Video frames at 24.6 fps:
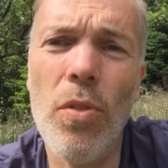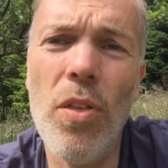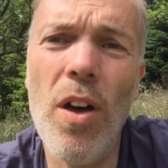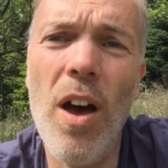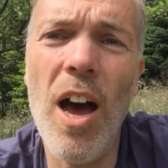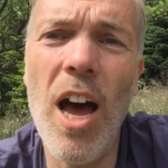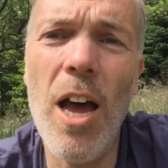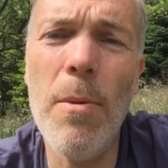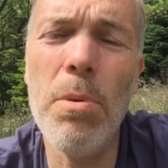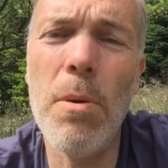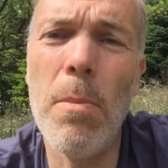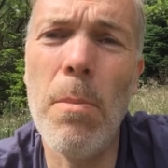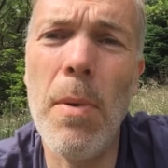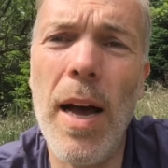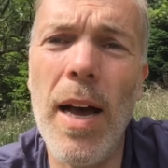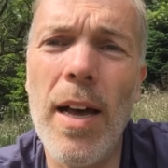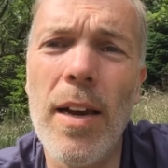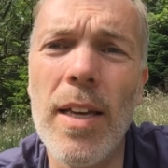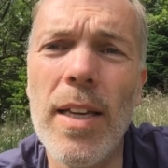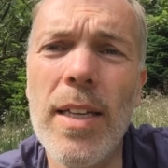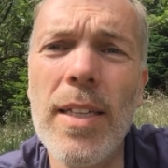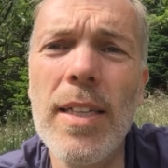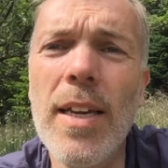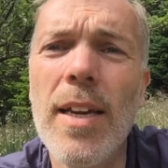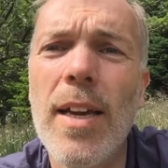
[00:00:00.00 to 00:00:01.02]
with
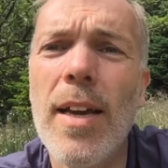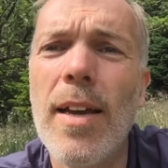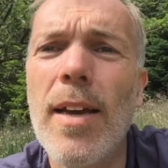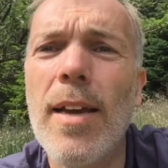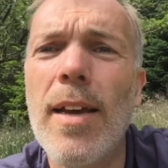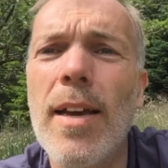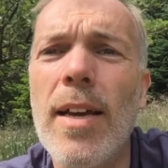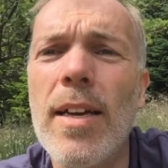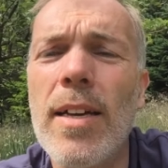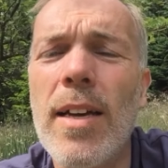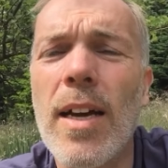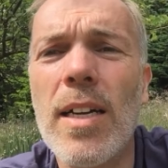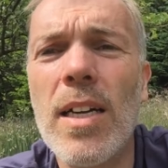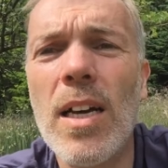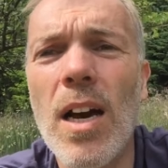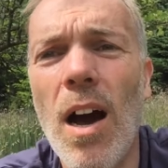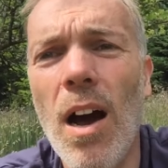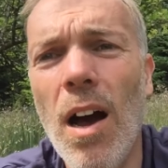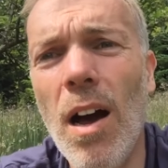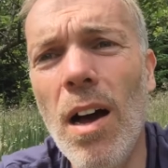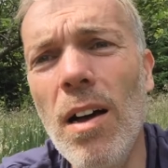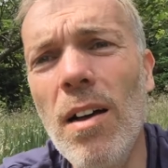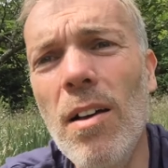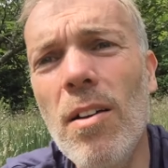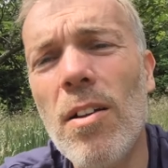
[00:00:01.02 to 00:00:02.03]
hypermiling in a
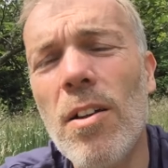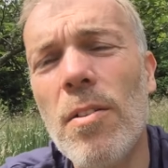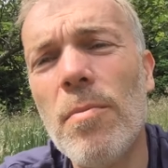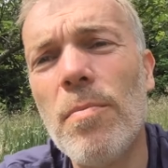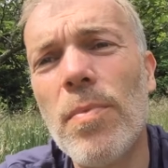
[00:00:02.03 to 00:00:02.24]
car